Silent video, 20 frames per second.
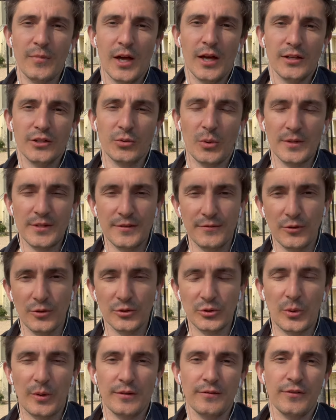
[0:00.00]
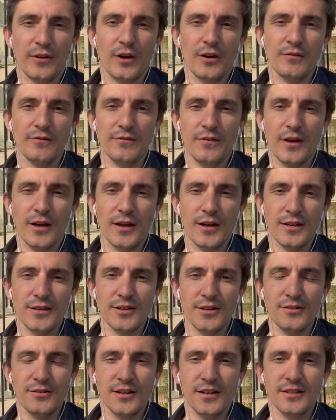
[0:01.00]
24, 25
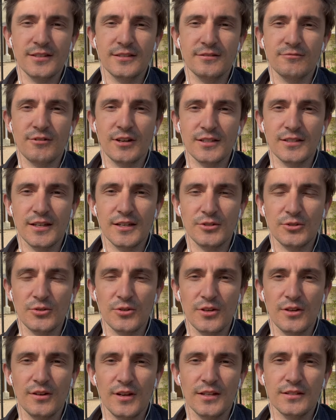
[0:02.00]
units, residential units,